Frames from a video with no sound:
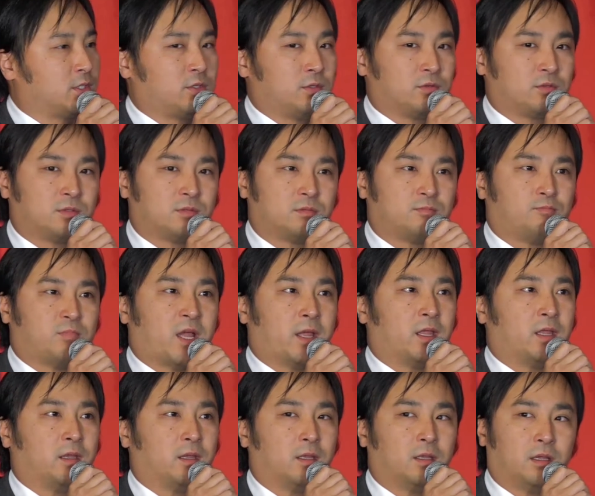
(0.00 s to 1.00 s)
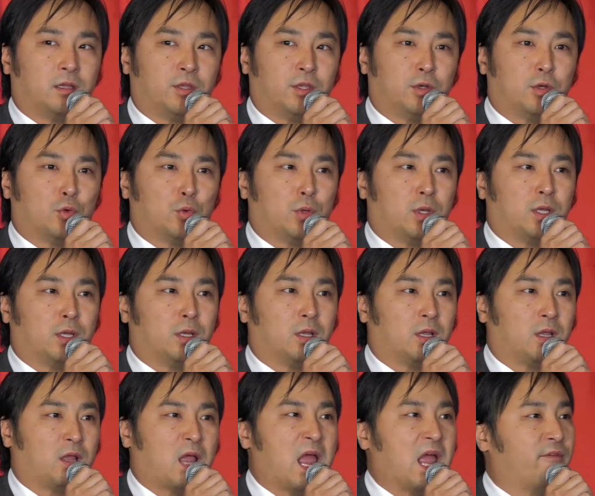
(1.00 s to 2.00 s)
just buy an
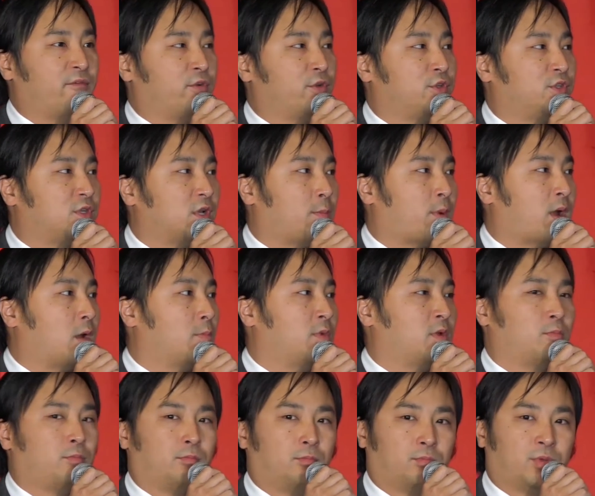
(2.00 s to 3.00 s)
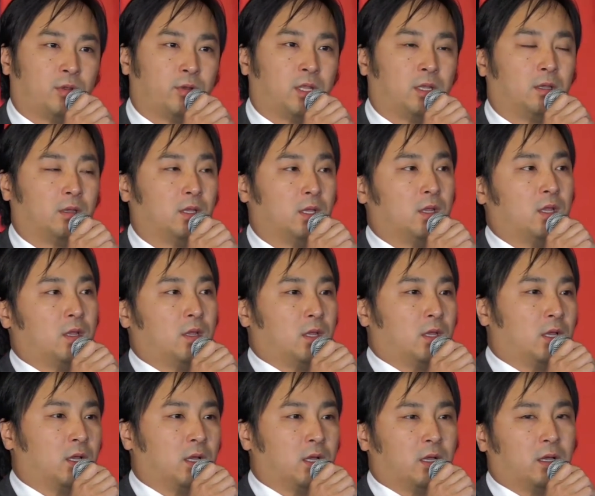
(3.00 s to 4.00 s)
average apartment building
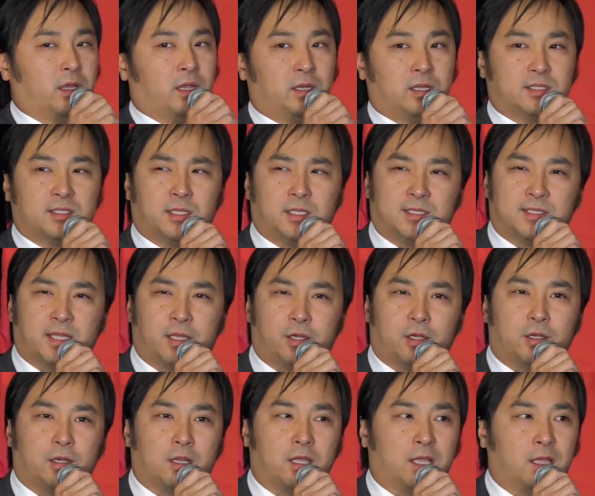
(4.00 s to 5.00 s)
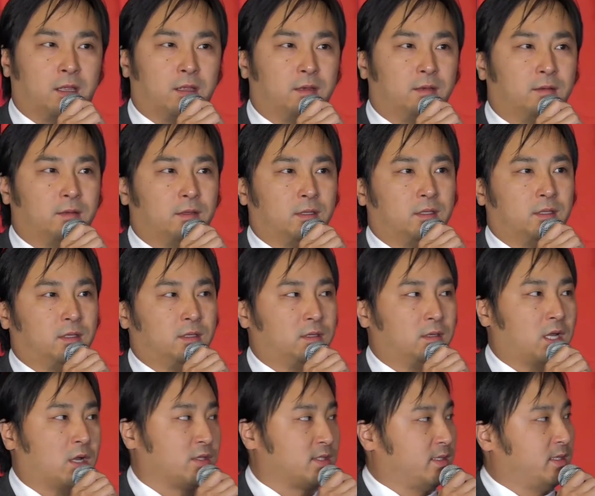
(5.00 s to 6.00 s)
in a city center, and
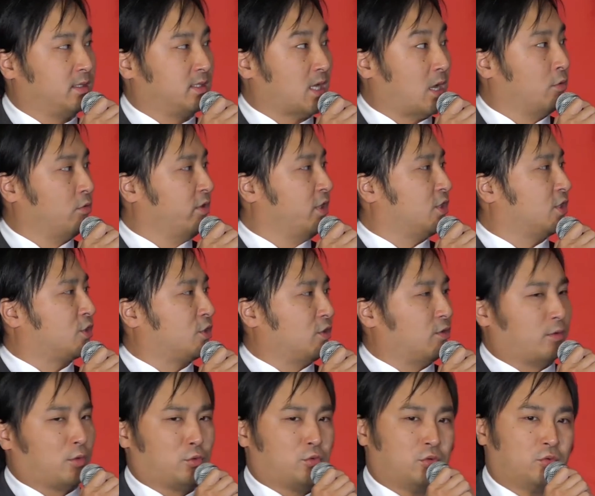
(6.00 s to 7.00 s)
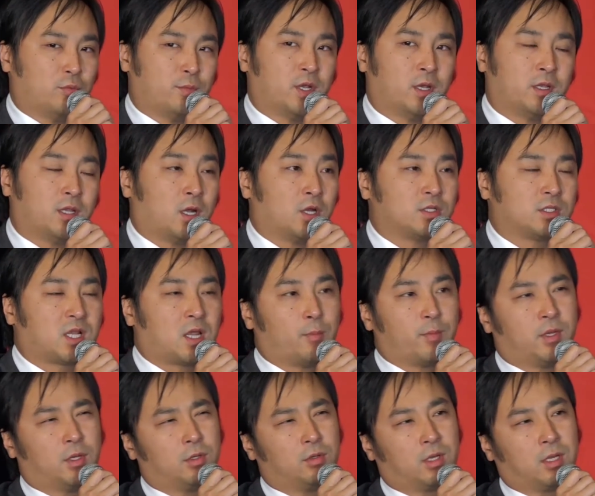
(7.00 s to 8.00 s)
it's outrageous. $2 million
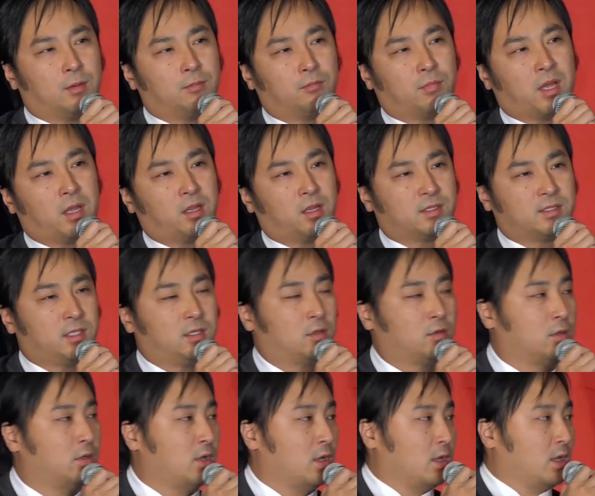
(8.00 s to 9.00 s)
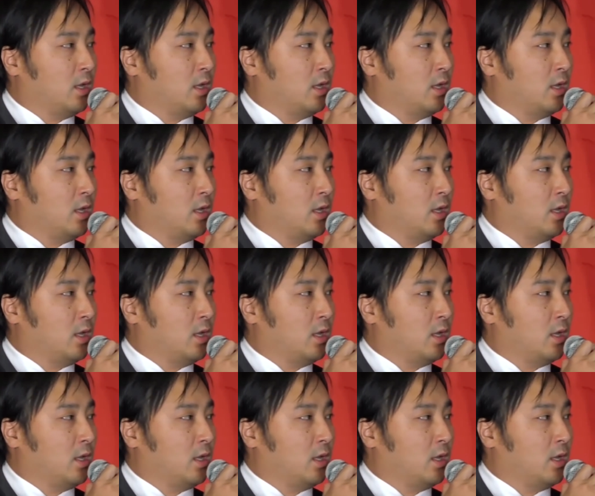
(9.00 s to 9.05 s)
come here, you can buy a single